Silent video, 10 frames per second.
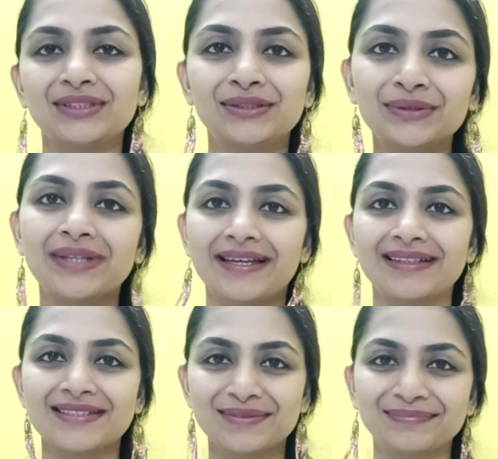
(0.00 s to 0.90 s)
You get
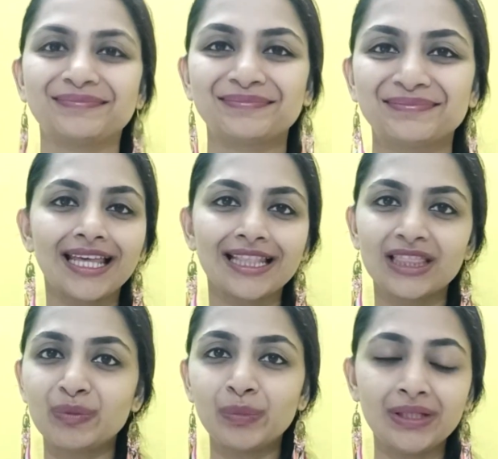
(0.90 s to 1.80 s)
it.
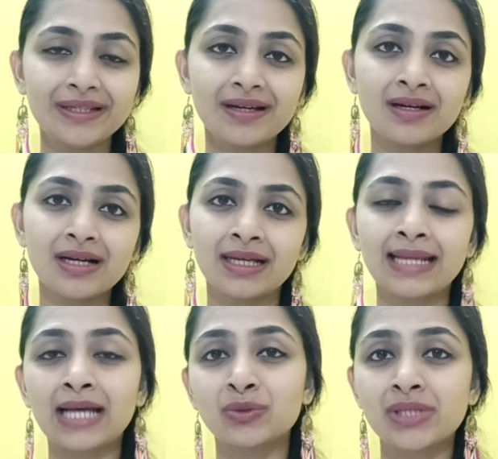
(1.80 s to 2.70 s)
The media and
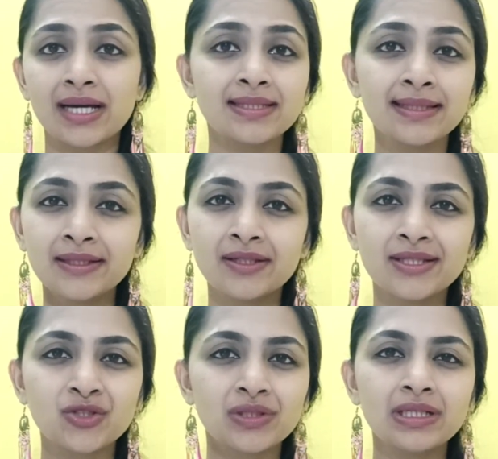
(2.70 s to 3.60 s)
advertising
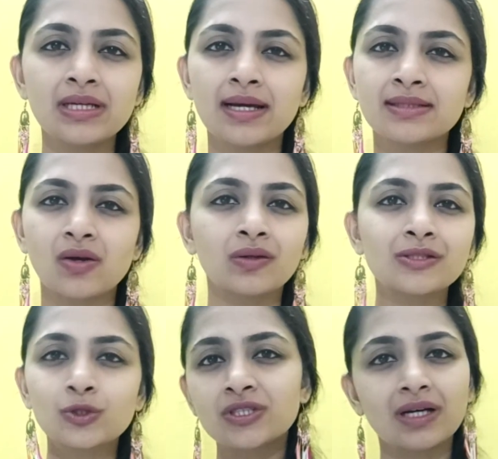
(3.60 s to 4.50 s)
industry has
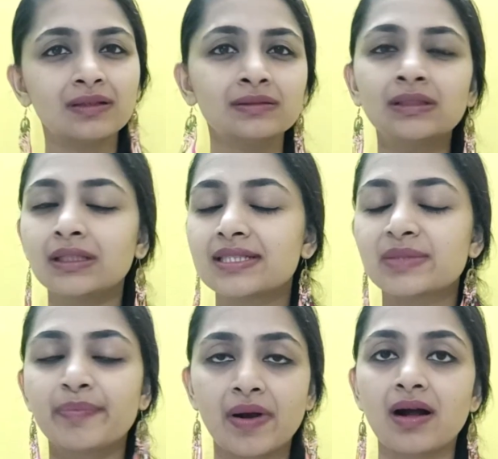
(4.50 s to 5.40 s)
also done its
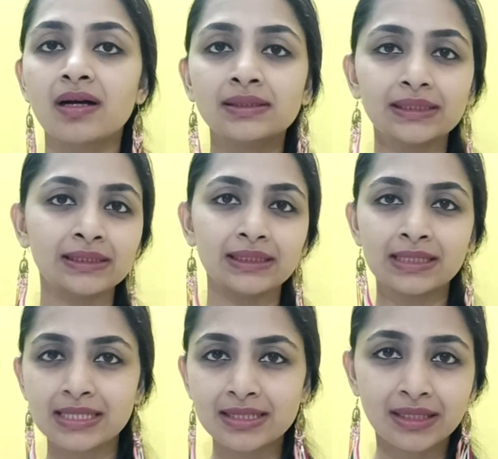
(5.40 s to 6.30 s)
part in
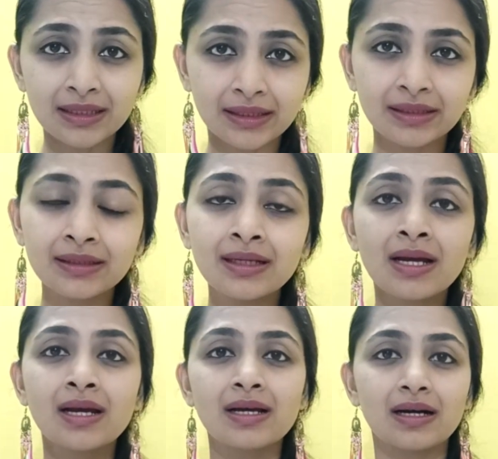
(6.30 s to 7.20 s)
instilling
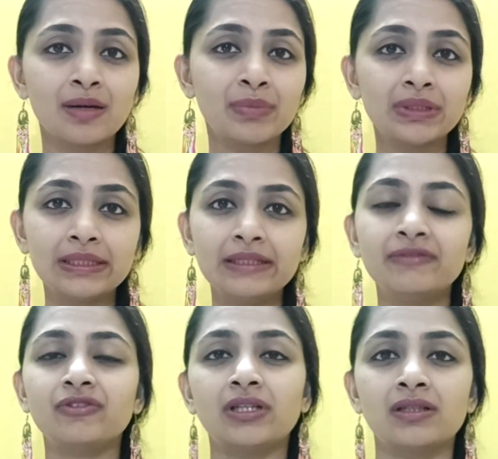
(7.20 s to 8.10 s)
a
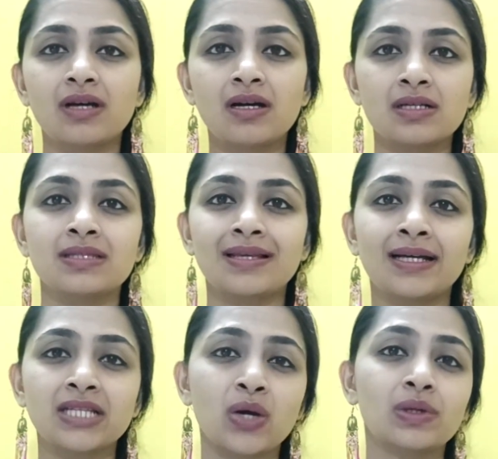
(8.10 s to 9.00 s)
belief in us
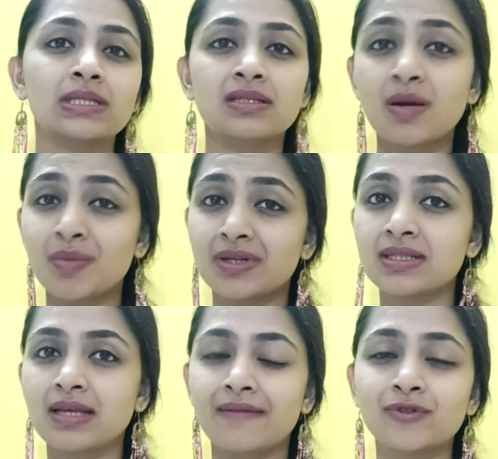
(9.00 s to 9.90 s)
that our
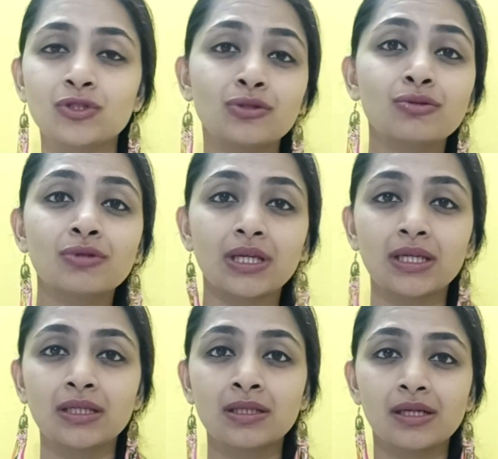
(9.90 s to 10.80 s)
stomachs have to look
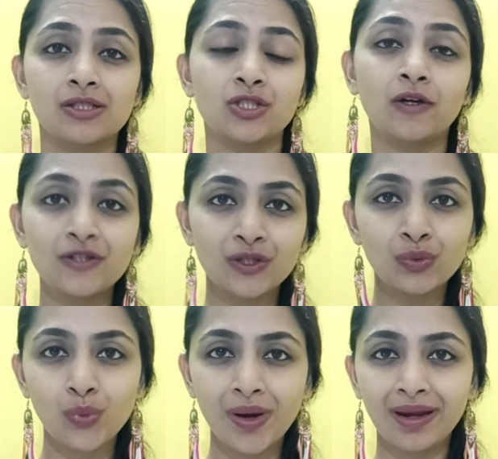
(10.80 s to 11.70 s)
in a
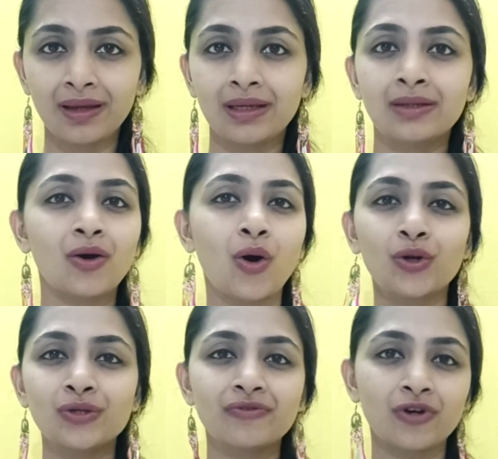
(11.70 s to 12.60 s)
certain way in
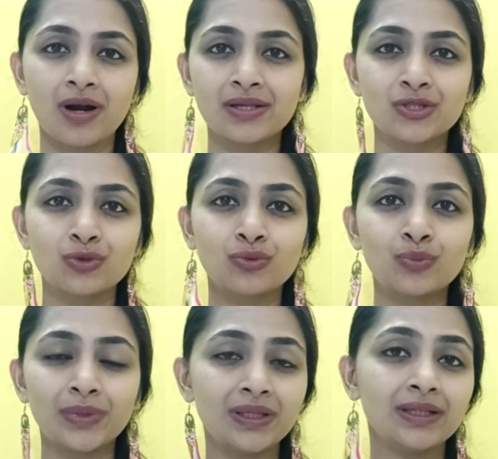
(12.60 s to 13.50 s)
order for us to
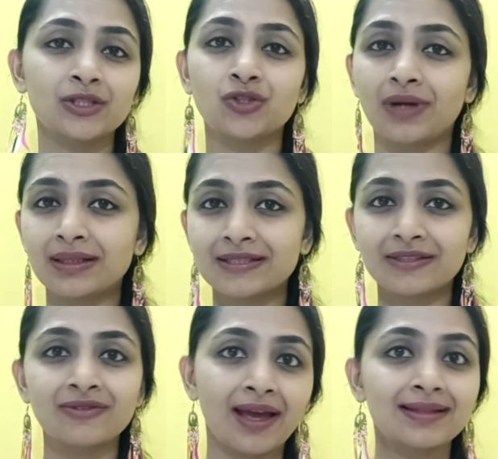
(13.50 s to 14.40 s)
be
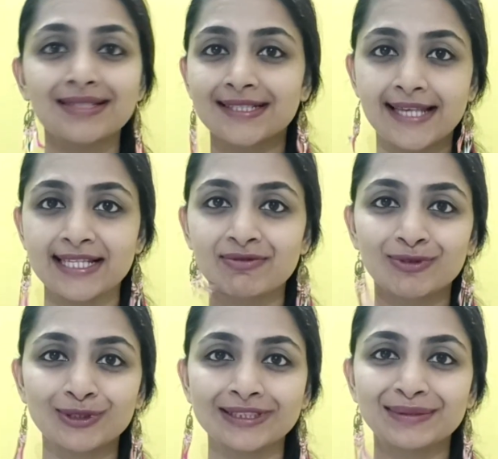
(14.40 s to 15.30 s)
attractive and successful.